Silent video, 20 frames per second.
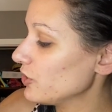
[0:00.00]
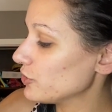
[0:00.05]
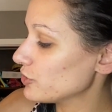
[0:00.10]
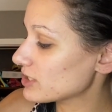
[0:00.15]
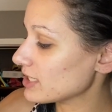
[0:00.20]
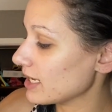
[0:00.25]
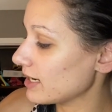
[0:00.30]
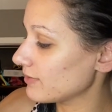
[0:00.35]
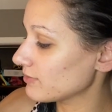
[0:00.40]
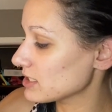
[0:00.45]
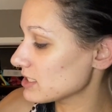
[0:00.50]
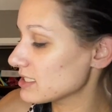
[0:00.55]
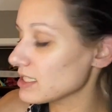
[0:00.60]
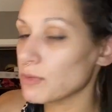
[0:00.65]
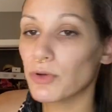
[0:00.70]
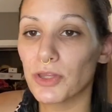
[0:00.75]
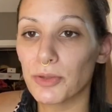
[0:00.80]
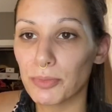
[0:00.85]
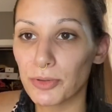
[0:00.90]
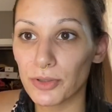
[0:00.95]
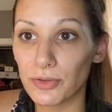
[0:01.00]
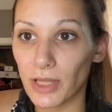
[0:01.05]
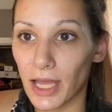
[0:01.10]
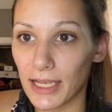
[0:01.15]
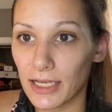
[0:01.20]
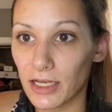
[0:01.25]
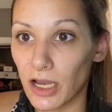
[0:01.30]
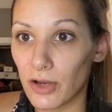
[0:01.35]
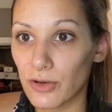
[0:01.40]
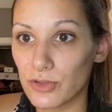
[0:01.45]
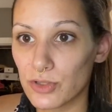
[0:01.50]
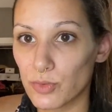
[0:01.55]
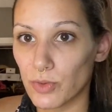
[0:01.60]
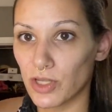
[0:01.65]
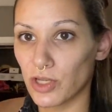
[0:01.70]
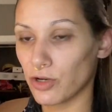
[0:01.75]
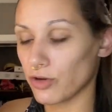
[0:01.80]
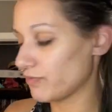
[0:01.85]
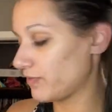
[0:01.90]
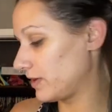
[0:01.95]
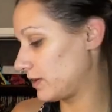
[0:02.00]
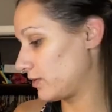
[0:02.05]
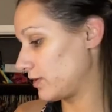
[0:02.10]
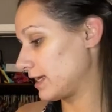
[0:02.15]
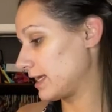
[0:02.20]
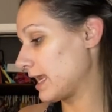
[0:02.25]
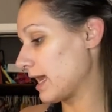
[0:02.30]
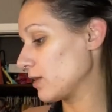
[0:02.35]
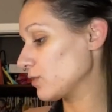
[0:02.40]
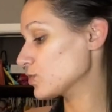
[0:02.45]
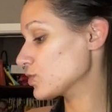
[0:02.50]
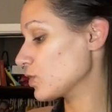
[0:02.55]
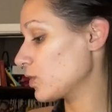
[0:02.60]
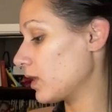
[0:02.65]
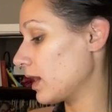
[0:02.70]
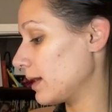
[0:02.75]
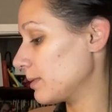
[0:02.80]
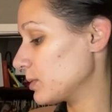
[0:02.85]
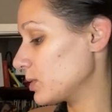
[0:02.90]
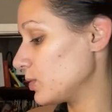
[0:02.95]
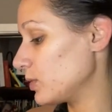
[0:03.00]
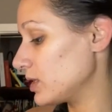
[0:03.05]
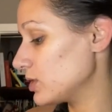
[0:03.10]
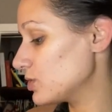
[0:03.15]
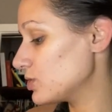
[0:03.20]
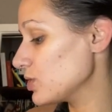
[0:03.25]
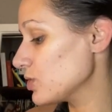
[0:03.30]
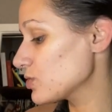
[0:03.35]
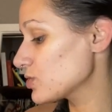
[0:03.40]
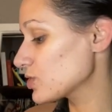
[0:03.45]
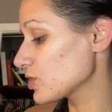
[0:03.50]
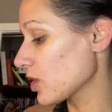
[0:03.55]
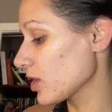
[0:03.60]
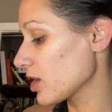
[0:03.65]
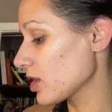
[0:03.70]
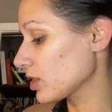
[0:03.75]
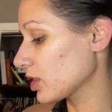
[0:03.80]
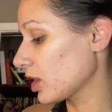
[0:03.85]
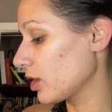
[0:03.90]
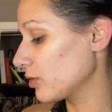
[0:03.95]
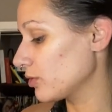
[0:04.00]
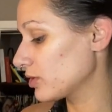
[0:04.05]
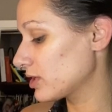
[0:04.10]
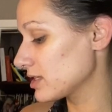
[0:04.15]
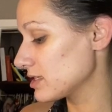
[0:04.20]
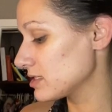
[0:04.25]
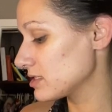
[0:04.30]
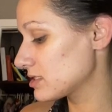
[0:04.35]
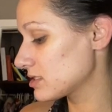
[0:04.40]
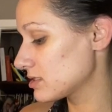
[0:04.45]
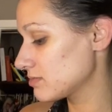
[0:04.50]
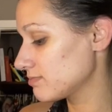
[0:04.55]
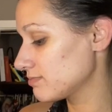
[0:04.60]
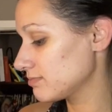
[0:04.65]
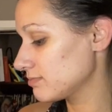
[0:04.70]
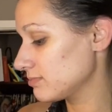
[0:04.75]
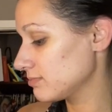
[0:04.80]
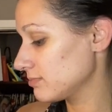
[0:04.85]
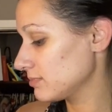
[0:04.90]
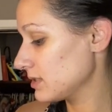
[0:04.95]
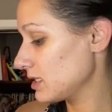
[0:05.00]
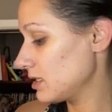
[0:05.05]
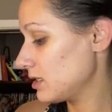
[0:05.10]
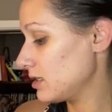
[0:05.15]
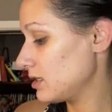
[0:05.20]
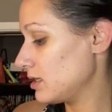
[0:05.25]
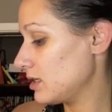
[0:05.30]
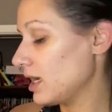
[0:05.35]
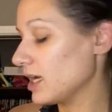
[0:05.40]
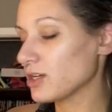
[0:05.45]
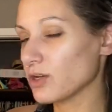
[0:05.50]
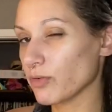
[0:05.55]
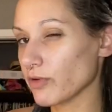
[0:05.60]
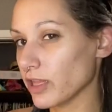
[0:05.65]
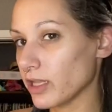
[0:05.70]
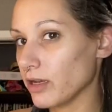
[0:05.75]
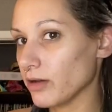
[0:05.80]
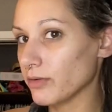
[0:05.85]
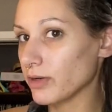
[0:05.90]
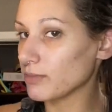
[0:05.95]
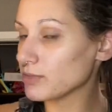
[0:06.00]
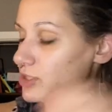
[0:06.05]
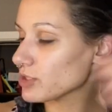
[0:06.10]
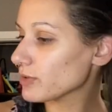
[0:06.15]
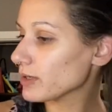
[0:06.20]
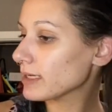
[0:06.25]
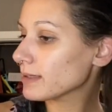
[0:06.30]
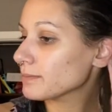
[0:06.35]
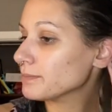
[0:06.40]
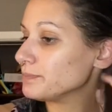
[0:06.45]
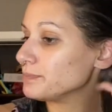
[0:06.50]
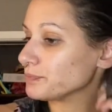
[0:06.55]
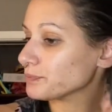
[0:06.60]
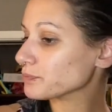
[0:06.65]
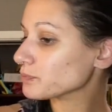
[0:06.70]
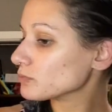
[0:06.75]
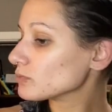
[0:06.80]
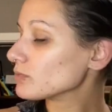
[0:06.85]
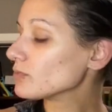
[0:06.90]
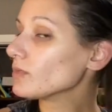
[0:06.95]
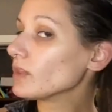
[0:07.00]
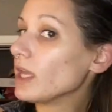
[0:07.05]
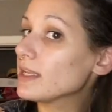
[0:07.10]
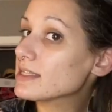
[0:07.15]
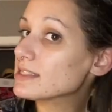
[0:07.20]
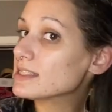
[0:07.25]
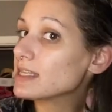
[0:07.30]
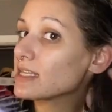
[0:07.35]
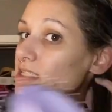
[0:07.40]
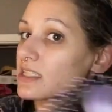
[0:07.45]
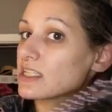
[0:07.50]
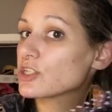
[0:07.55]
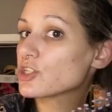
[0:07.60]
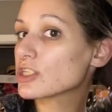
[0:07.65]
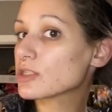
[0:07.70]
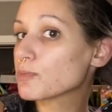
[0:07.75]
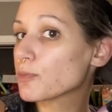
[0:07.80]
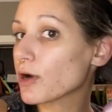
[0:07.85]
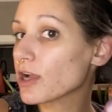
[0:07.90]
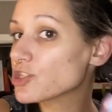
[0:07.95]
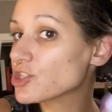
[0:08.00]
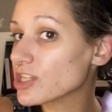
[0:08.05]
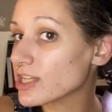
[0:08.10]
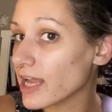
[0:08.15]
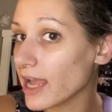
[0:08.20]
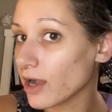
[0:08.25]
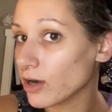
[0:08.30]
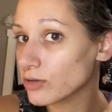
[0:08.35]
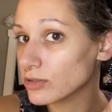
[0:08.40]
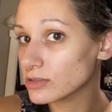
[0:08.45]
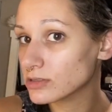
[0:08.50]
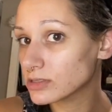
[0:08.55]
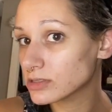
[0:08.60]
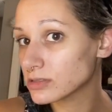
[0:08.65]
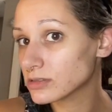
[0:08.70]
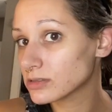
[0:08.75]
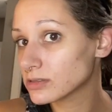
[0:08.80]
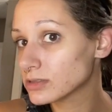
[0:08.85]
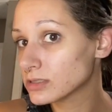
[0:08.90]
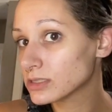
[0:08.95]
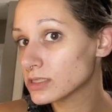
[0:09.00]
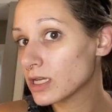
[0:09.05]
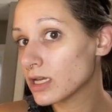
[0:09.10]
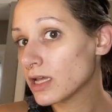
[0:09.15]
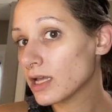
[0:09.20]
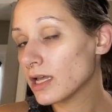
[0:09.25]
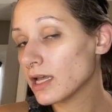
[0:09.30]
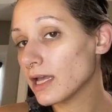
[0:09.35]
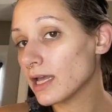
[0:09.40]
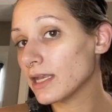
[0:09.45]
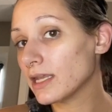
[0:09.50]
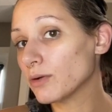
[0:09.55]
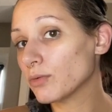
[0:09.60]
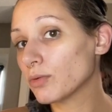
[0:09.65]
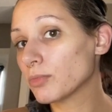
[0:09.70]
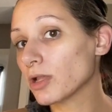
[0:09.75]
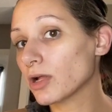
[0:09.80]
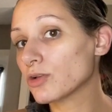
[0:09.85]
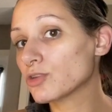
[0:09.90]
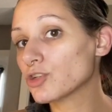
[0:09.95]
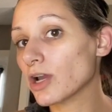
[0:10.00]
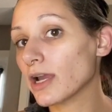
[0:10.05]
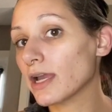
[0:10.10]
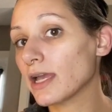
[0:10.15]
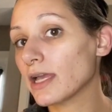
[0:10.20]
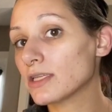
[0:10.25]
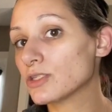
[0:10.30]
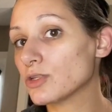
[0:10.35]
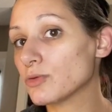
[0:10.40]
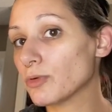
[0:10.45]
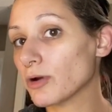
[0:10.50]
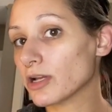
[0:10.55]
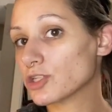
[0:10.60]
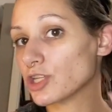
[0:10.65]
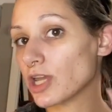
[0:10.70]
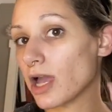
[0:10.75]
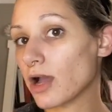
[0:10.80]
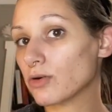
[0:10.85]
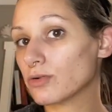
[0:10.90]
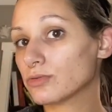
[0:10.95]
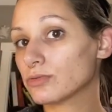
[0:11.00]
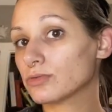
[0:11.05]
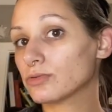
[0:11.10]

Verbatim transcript: You just kind of have to see where the blue light goes when you're figuring it out. So I'm going to start on low because I don't really know what I'm doing. And it says to just brush it out, and it will blow dry as you brush out.